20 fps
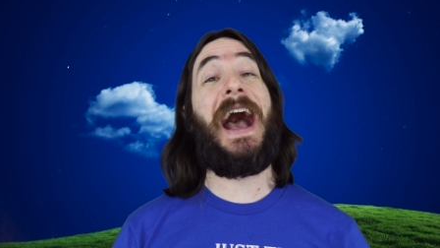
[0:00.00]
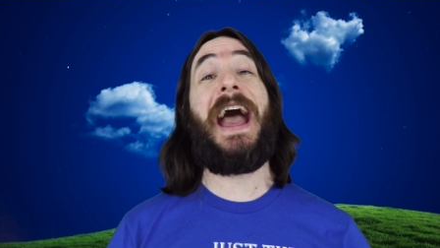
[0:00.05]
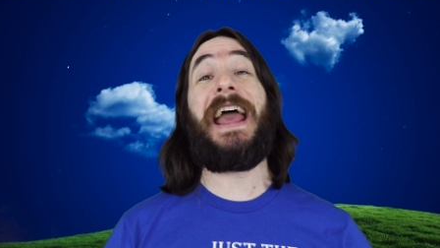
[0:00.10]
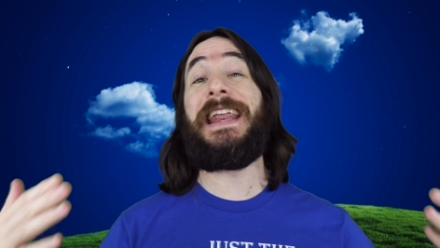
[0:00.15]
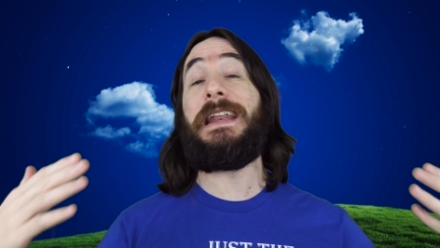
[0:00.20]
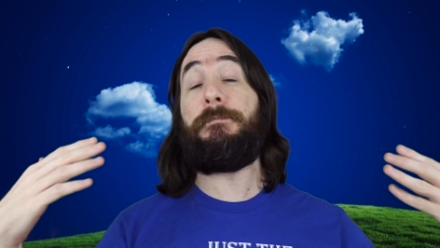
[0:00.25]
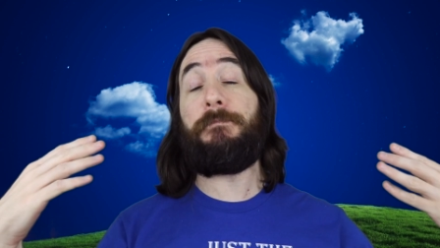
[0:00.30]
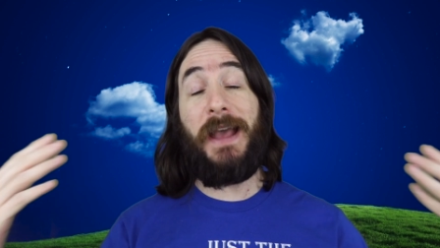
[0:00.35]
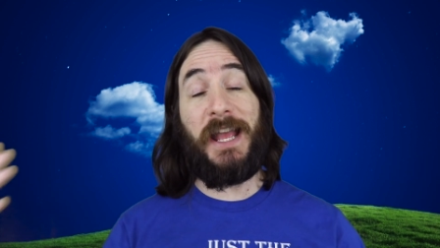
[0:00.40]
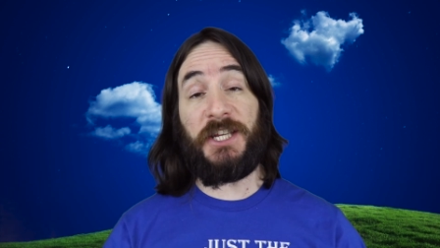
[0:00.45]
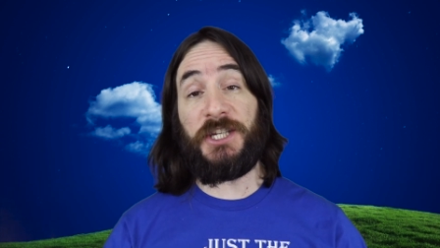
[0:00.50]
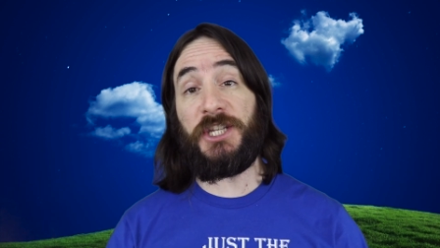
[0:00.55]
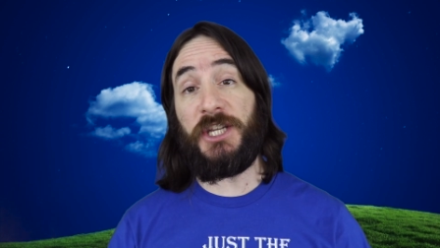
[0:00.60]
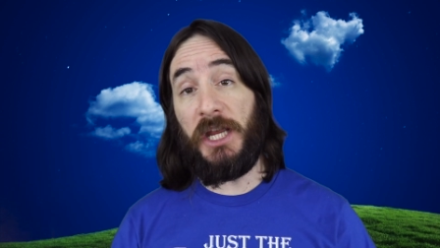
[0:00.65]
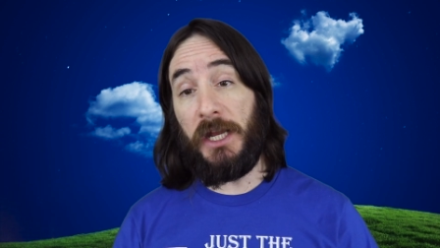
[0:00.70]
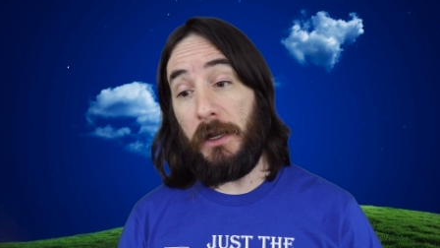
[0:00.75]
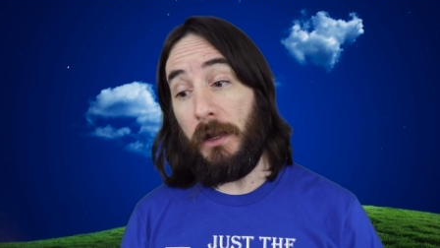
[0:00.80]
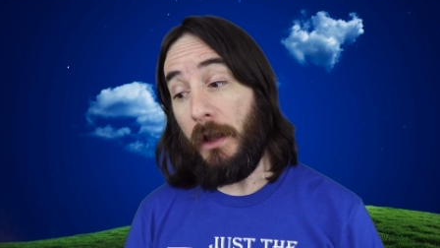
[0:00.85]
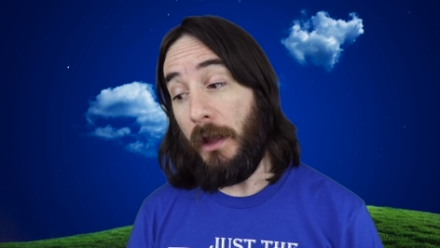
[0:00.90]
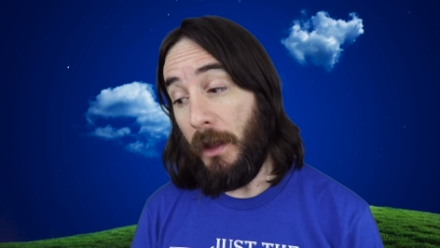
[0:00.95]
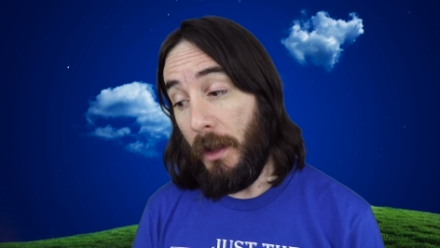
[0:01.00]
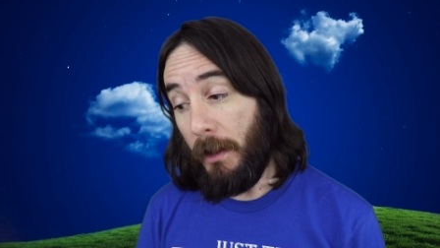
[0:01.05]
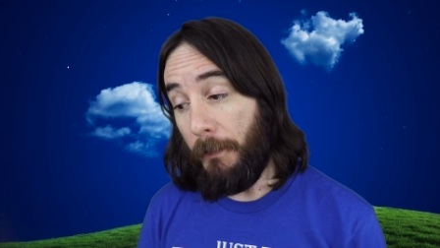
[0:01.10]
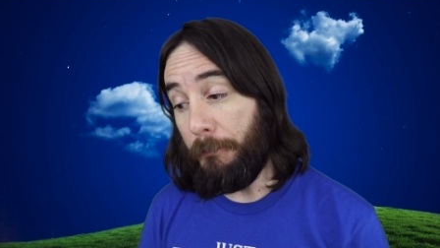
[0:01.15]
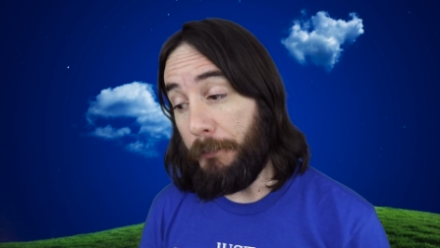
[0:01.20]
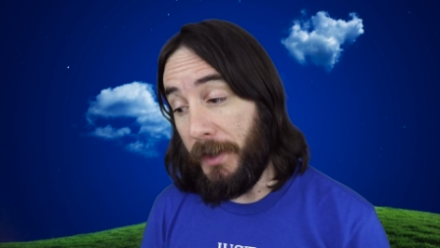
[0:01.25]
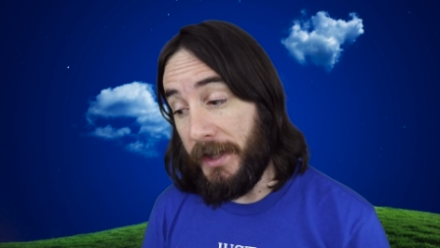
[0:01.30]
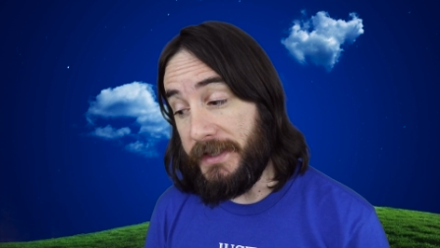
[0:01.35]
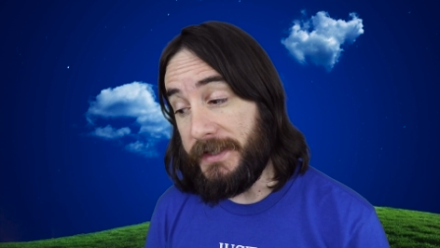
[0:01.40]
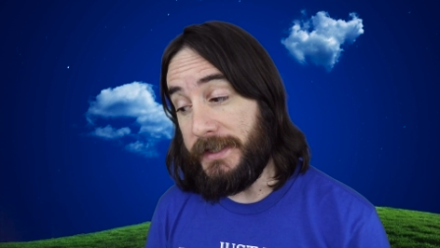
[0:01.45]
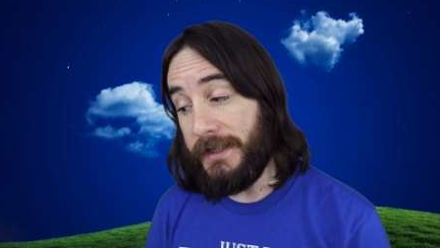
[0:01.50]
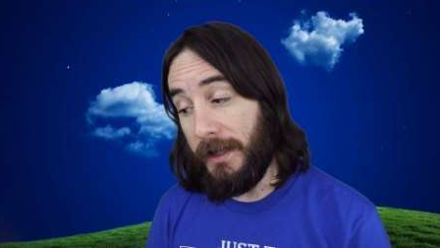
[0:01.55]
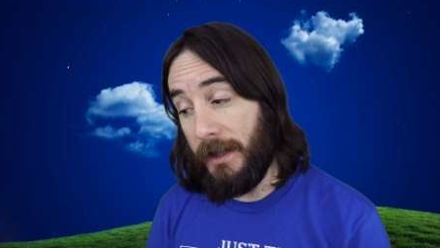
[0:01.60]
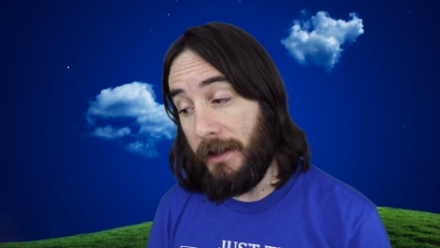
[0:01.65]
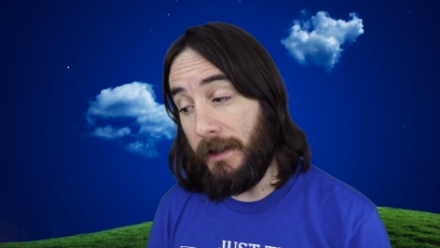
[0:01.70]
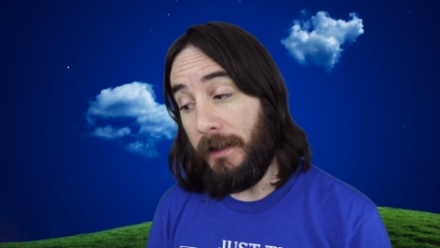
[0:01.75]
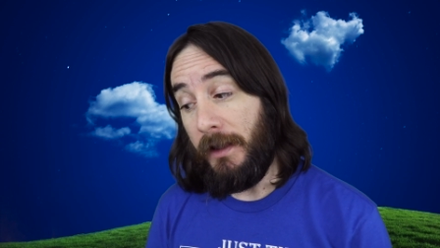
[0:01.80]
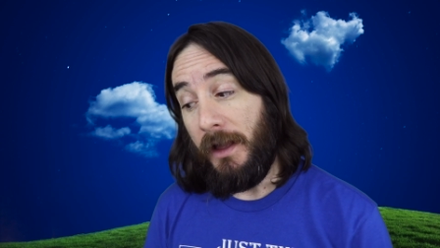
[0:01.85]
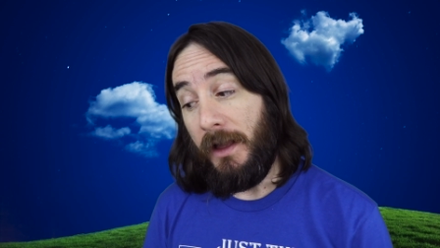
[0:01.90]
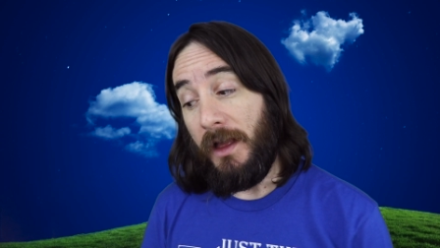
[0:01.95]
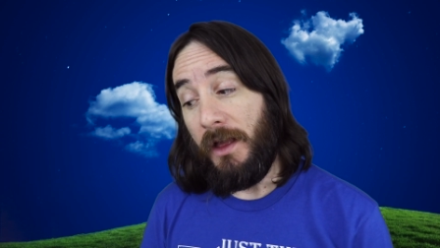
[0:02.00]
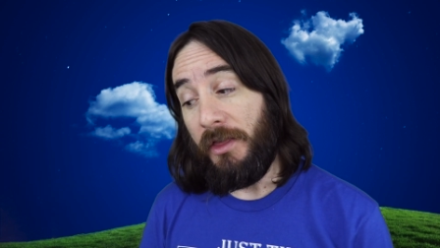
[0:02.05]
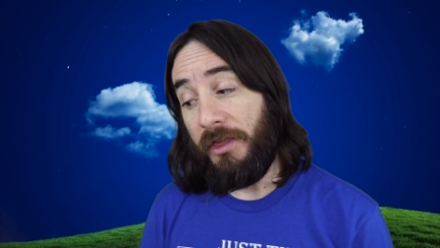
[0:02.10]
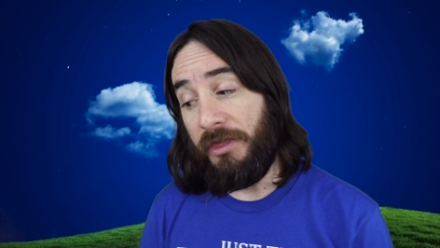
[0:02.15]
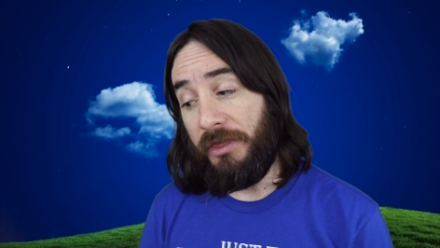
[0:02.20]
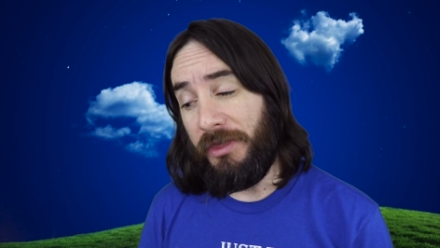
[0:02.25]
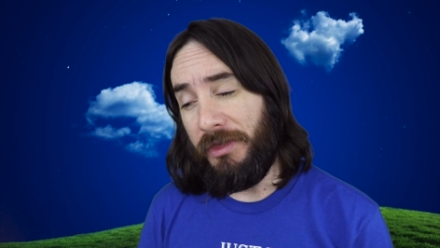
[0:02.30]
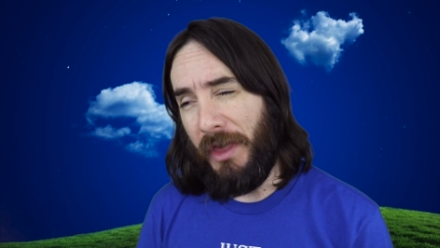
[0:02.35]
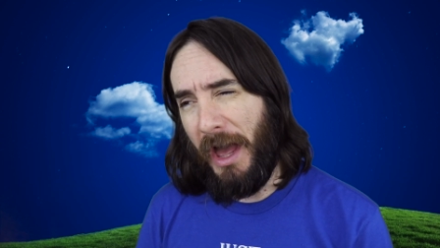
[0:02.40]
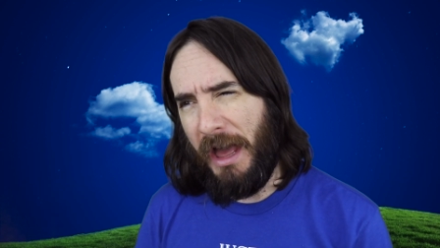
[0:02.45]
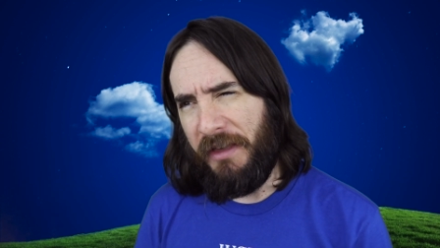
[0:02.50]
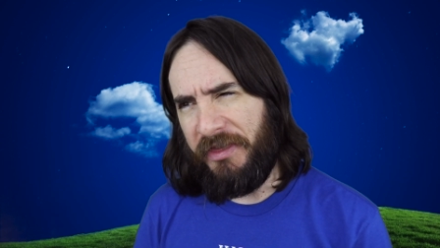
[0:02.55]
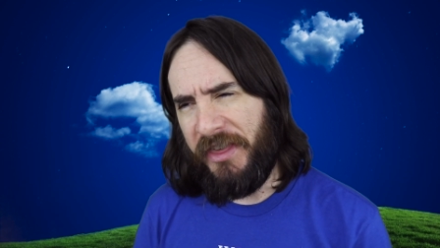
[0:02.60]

I didn't mention it, but I